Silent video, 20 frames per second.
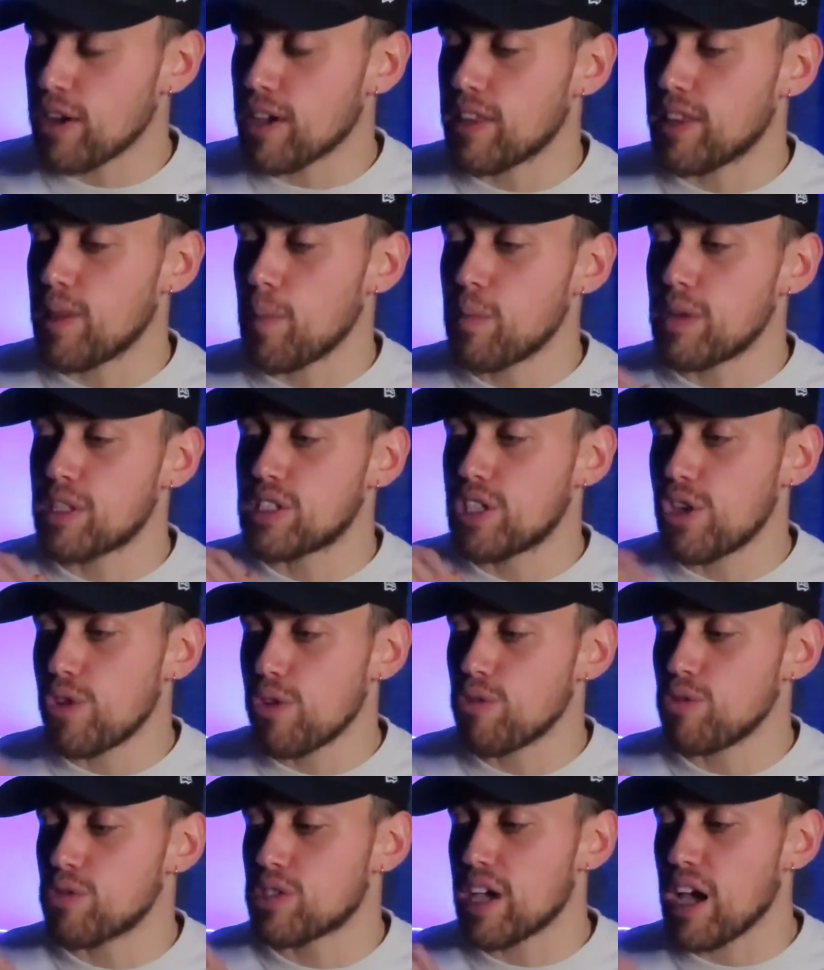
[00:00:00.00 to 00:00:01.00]
The
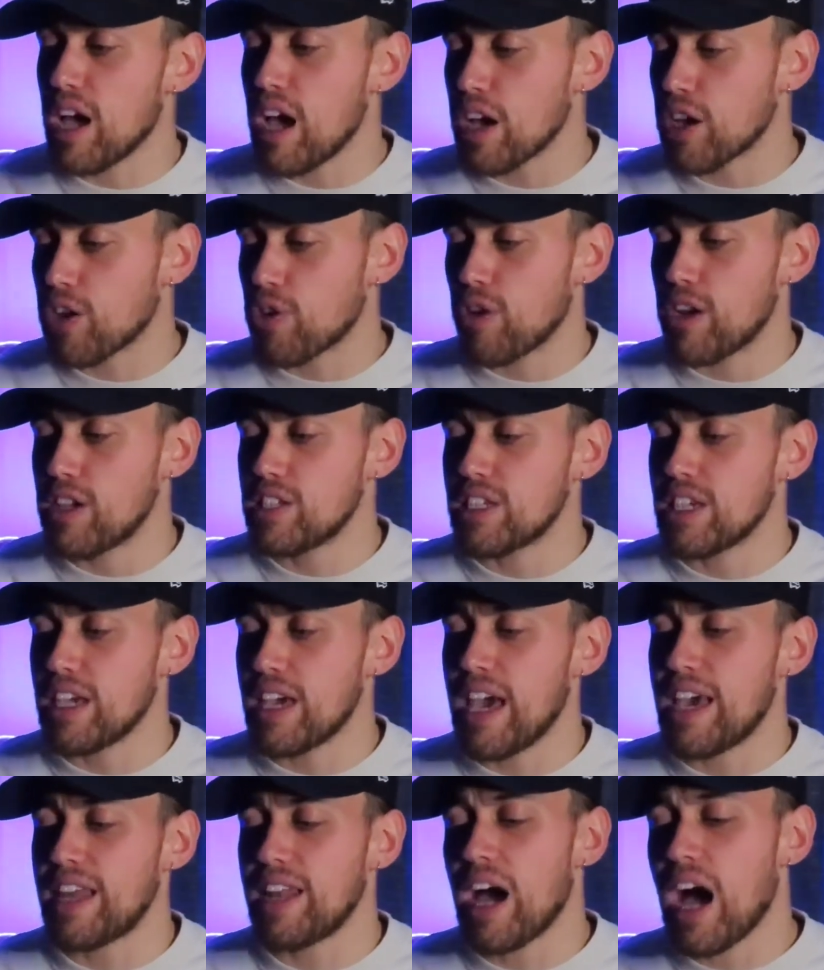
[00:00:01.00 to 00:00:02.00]
materials are crazy,
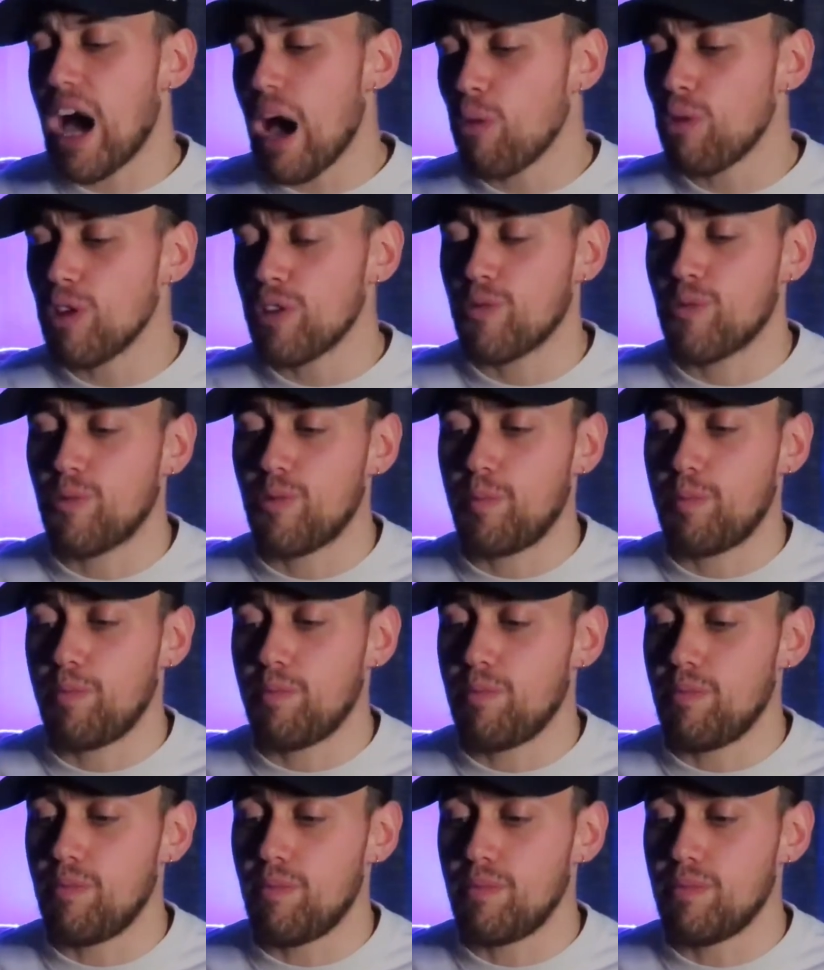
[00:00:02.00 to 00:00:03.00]
and I would
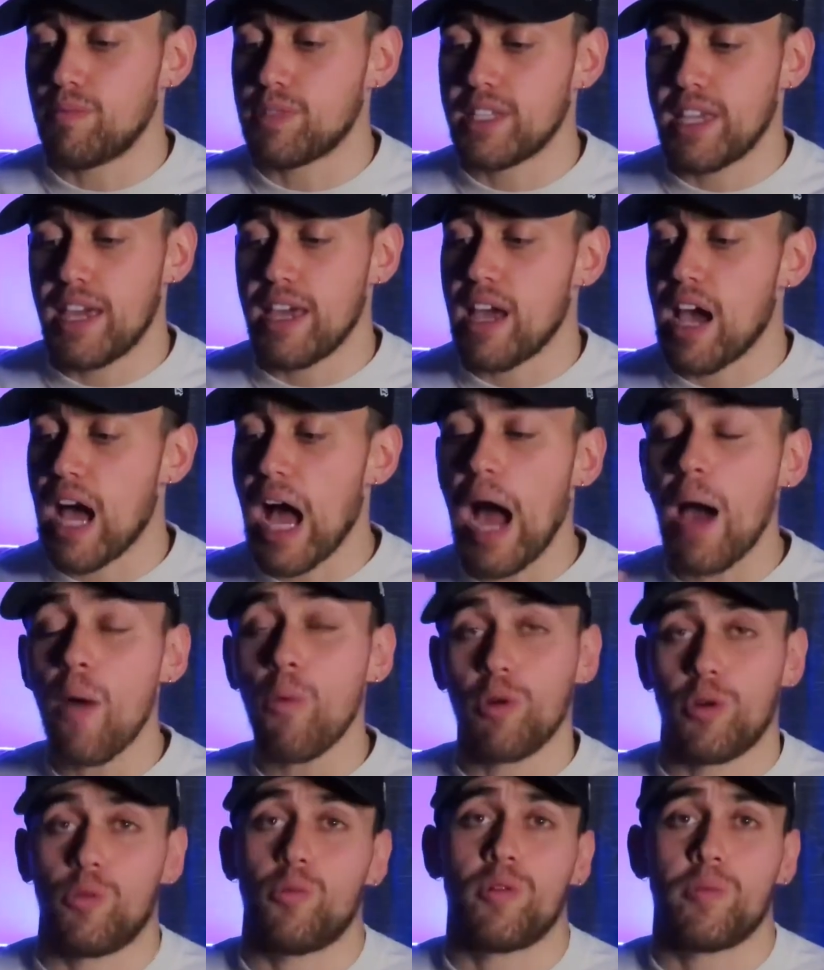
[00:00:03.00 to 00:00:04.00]
say I
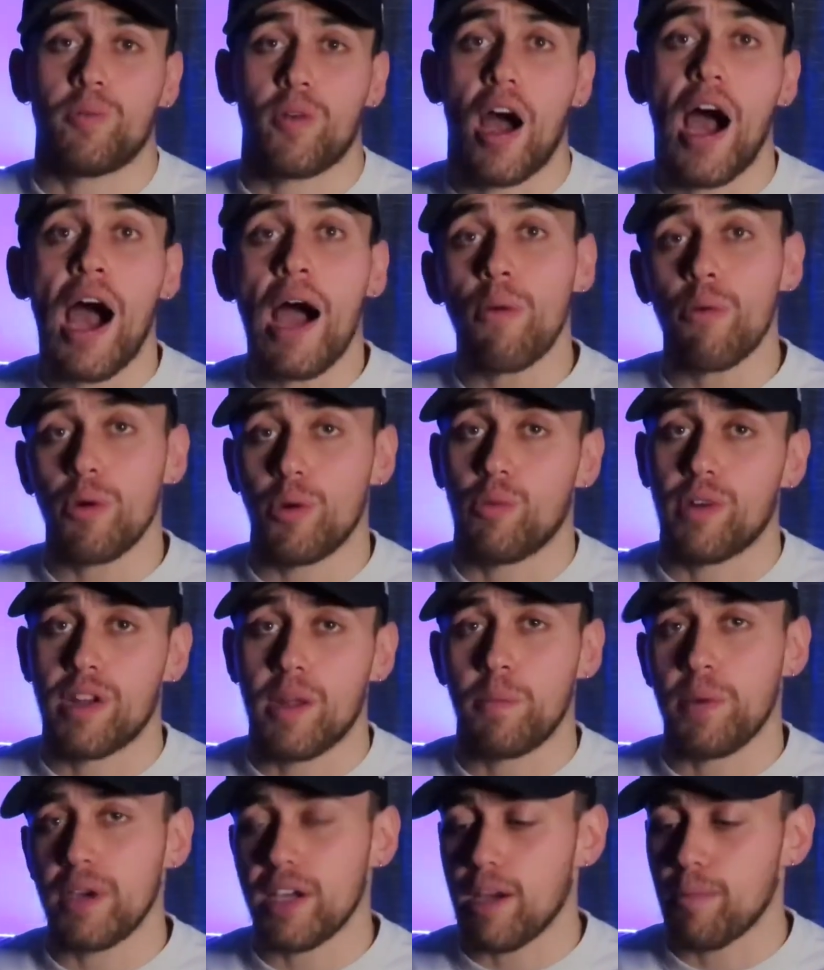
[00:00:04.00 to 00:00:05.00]
would want
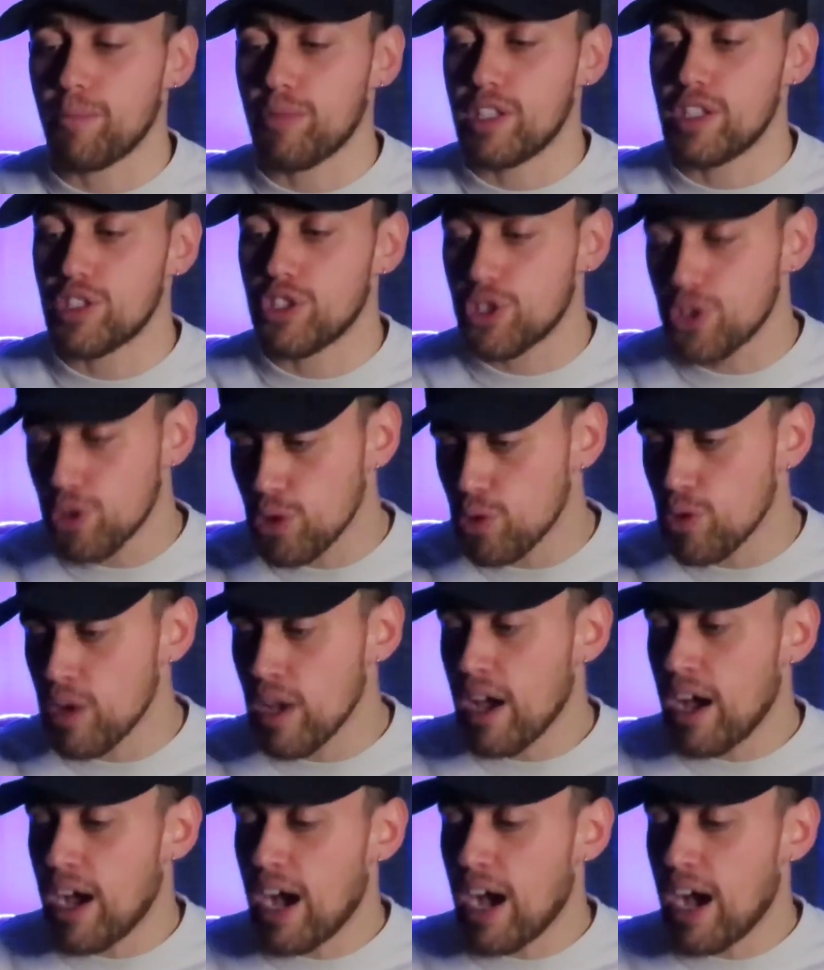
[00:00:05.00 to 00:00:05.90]
to pick up this shoe.